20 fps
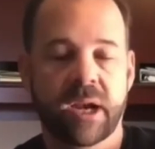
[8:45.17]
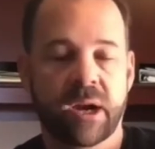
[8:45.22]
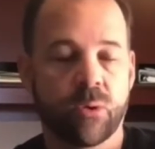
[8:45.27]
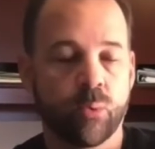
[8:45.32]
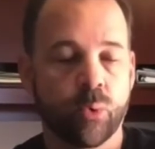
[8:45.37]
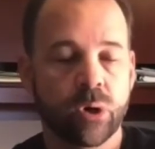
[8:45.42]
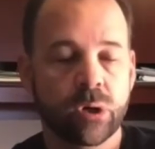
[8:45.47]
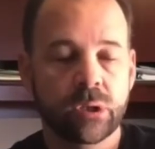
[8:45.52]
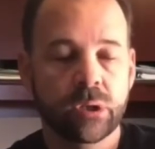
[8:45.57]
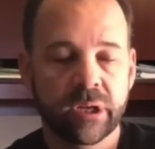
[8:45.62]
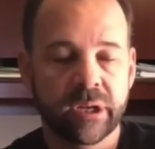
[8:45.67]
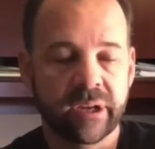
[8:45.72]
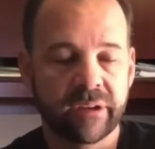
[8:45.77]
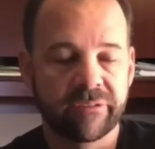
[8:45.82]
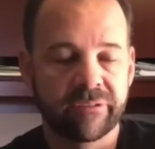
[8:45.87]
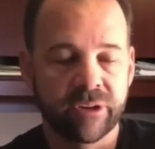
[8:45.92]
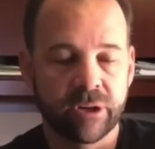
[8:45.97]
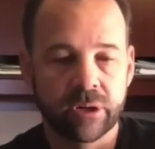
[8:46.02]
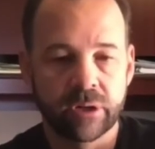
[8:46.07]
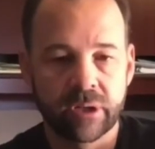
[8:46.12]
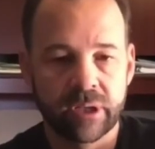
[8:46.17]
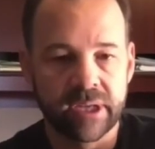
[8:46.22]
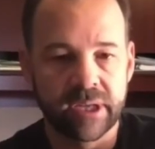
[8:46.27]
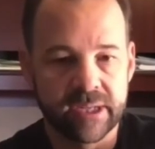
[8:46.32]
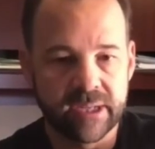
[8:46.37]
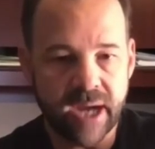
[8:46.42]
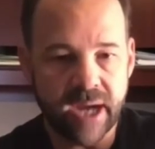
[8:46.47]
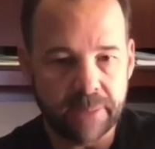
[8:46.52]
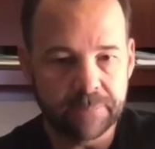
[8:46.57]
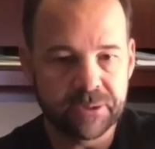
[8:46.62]
we're looking for early
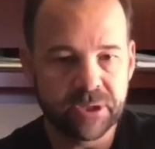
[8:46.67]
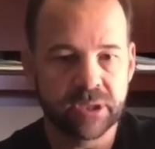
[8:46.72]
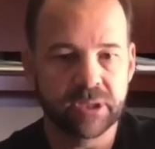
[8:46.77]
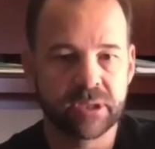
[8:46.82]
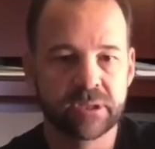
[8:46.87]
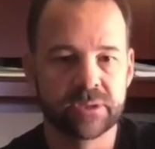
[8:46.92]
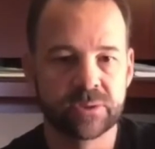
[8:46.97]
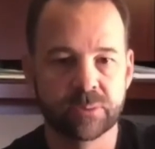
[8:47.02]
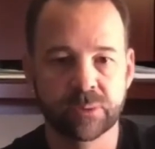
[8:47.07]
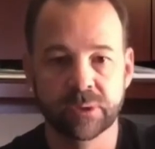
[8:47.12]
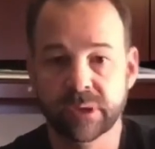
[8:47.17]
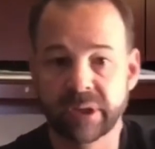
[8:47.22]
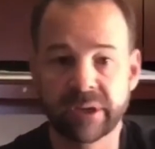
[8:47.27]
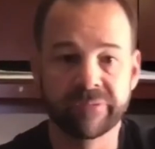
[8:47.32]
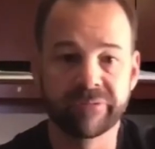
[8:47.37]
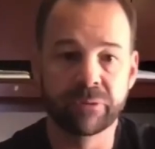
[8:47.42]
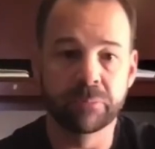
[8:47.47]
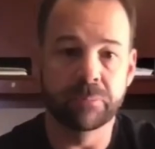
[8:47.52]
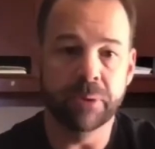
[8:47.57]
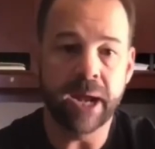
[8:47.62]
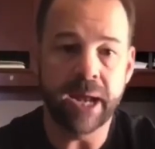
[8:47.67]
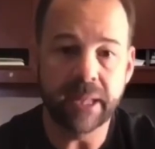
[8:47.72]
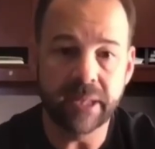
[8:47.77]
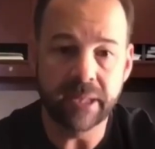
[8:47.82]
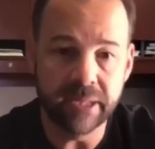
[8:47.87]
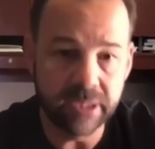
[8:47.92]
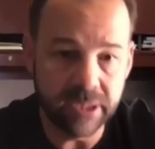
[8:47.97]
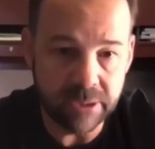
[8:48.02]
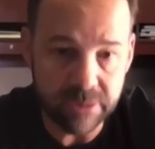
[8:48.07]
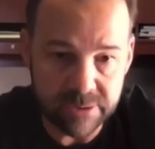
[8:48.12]
adopters, we're looking for pilot
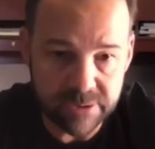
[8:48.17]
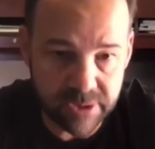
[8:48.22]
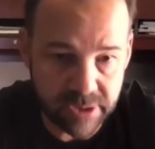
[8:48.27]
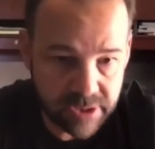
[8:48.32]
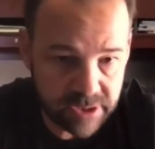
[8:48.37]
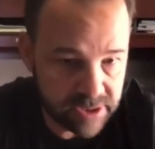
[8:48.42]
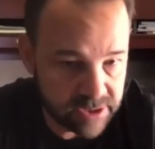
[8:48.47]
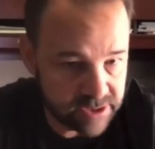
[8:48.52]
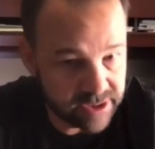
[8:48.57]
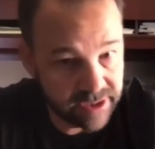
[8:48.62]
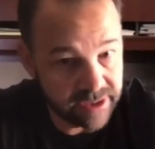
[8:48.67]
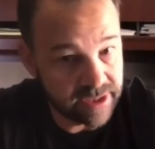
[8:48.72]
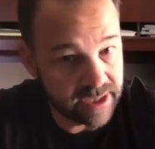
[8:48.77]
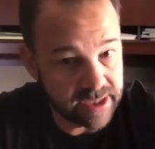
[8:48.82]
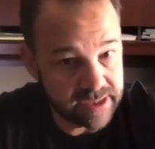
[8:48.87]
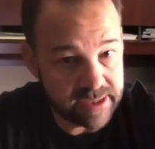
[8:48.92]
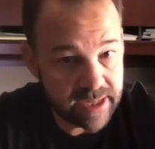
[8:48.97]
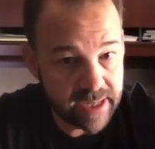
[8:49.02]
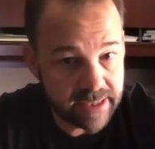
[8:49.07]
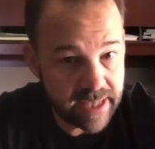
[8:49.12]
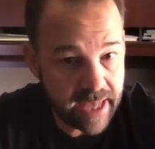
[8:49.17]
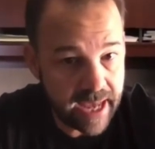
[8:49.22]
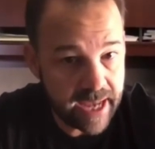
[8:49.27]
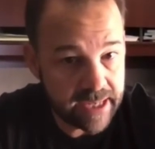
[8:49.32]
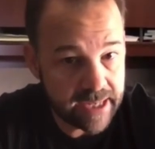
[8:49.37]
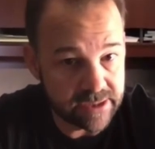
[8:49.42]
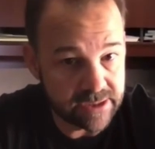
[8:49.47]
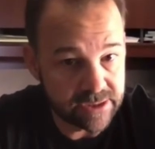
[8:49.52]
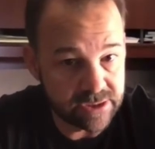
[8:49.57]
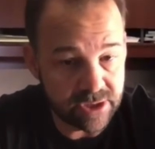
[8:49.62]
users and things like that.
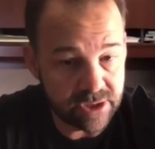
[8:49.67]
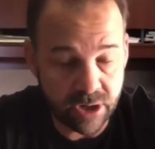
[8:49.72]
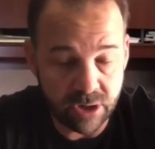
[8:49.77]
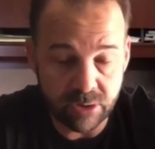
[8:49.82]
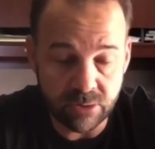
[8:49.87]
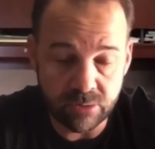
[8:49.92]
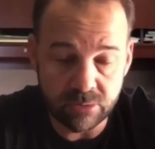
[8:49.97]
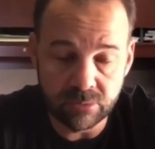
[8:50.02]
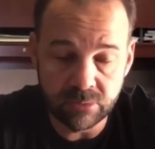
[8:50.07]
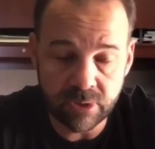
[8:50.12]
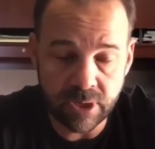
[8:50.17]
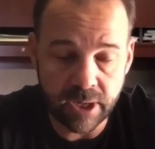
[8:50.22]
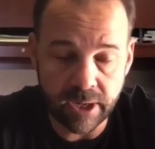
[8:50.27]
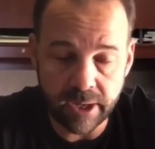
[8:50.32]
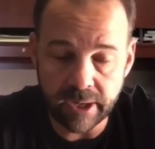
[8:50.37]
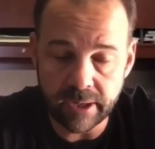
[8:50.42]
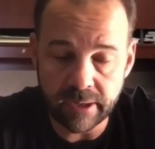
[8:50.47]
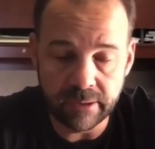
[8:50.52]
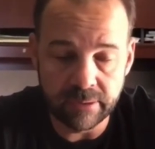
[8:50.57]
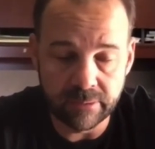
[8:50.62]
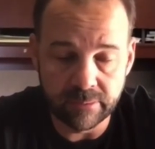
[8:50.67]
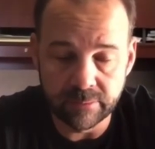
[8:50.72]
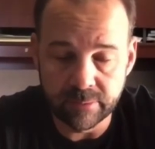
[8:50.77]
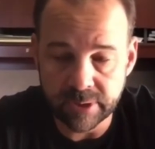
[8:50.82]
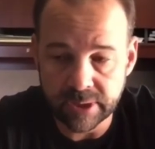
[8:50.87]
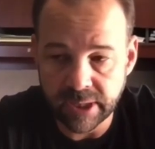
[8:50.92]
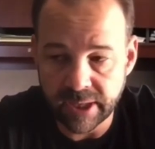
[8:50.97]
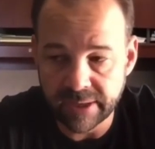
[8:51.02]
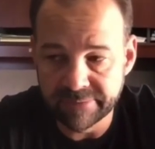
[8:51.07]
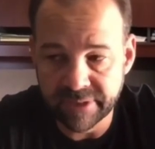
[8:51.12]
And so
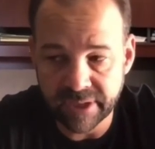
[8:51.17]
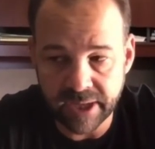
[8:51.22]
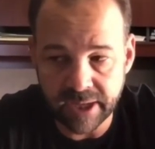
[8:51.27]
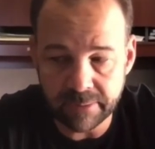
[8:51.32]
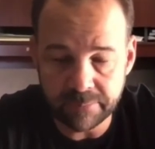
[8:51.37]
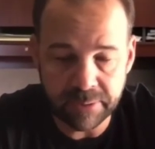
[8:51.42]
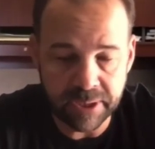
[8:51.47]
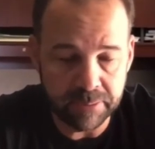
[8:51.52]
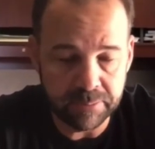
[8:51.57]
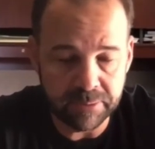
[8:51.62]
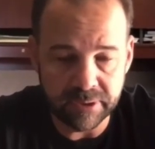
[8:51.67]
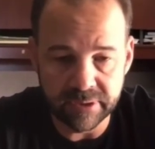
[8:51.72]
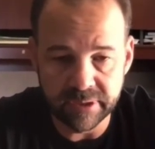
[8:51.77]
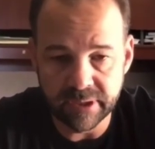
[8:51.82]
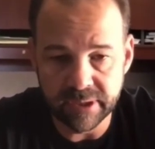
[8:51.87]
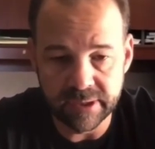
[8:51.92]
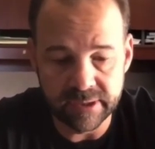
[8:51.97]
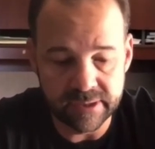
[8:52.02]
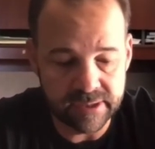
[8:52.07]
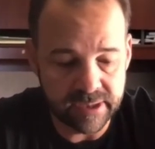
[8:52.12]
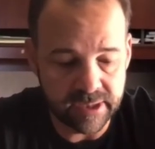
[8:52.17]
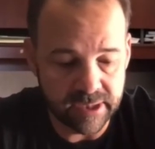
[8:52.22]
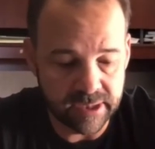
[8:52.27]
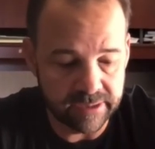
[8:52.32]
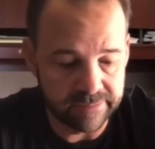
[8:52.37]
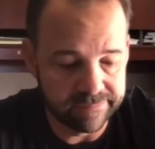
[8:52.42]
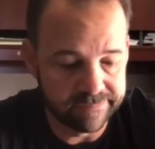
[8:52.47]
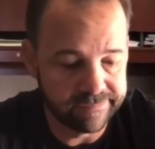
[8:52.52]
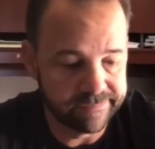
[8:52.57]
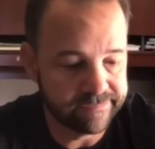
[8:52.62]
we'd love to get people to
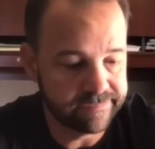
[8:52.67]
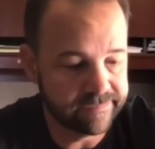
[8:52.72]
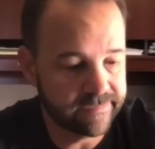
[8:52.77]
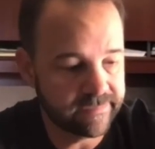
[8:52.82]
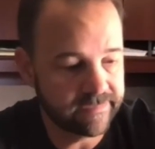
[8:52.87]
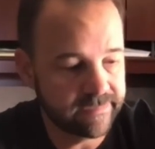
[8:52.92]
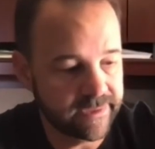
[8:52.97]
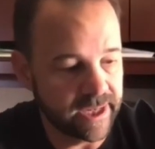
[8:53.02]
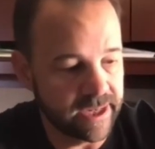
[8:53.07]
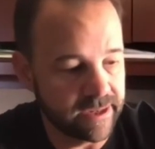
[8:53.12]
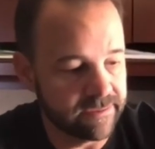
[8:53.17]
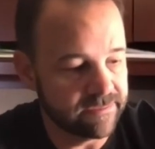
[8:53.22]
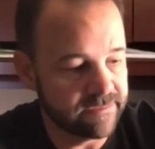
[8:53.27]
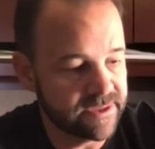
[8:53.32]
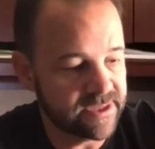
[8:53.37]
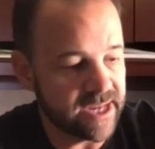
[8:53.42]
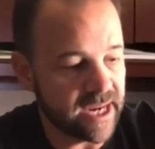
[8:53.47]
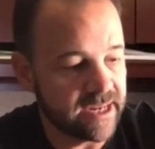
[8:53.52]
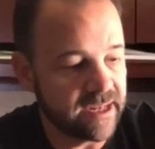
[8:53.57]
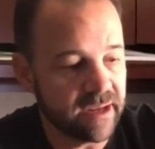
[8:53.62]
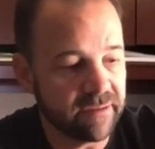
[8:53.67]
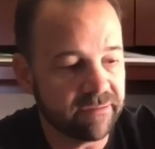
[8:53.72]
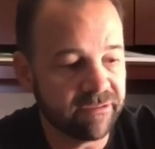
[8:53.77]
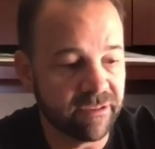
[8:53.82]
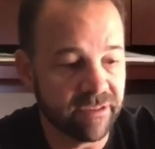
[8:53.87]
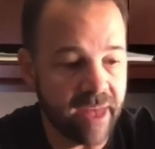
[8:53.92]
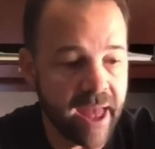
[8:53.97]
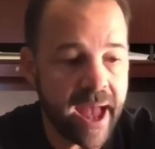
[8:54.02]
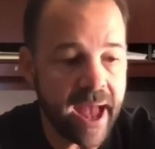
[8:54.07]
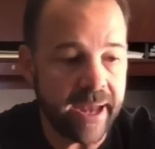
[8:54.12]
signed up for
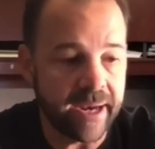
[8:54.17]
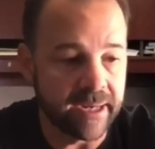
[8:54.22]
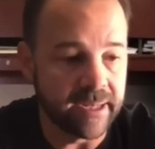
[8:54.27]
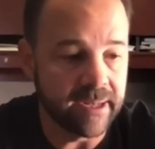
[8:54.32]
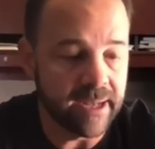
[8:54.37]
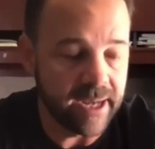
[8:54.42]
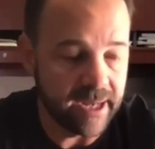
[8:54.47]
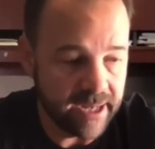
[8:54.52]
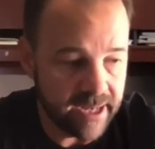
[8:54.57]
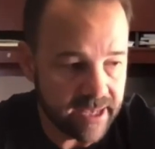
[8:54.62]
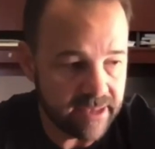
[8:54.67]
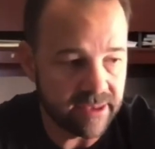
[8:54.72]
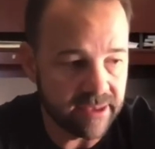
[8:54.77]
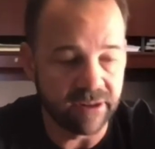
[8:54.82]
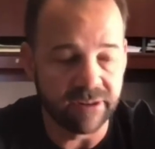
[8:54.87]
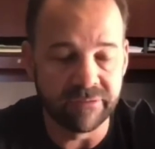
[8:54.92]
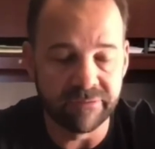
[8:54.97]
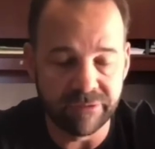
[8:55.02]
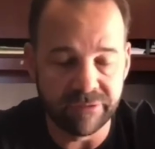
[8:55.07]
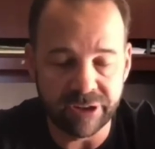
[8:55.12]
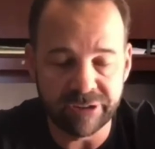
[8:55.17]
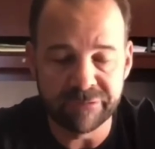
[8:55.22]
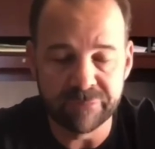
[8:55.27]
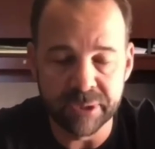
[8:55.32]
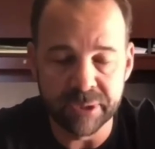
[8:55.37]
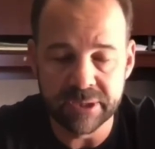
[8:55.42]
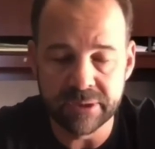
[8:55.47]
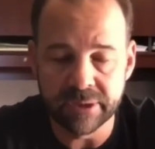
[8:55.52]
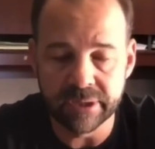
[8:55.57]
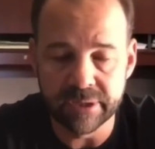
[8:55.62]
that and get their
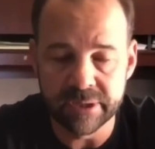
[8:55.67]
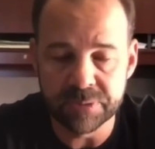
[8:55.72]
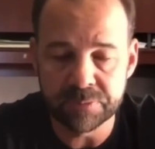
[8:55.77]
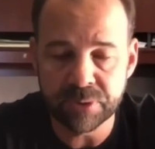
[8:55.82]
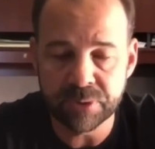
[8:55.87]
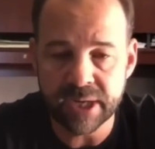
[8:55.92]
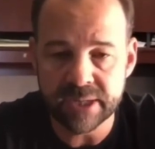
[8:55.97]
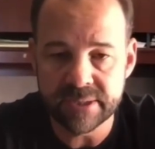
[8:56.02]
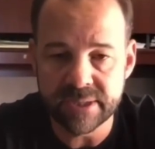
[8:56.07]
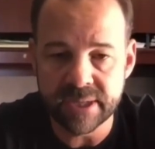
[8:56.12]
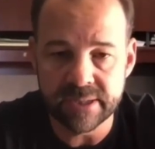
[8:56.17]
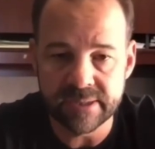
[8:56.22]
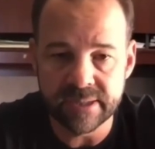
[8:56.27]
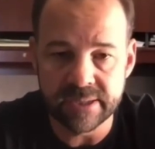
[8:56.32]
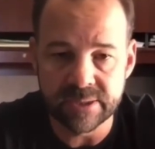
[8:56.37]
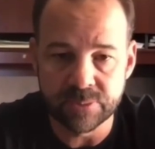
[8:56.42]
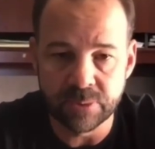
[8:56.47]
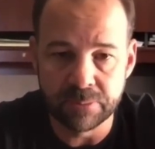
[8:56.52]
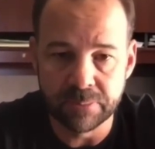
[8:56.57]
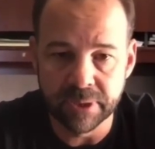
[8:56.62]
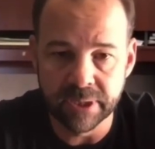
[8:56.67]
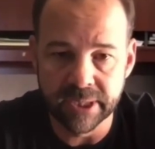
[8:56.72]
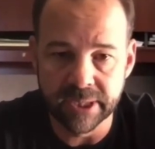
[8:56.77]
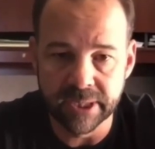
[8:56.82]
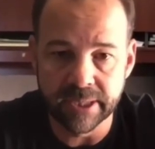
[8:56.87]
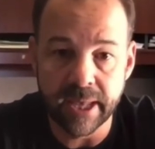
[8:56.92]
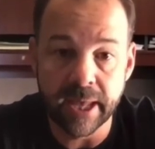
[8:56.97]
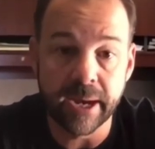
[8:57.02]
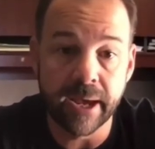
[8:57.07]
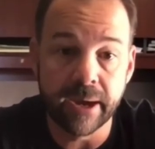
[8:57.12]
involvement during this process as we're building
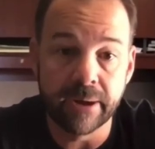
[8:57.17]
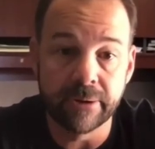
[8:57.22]
that out.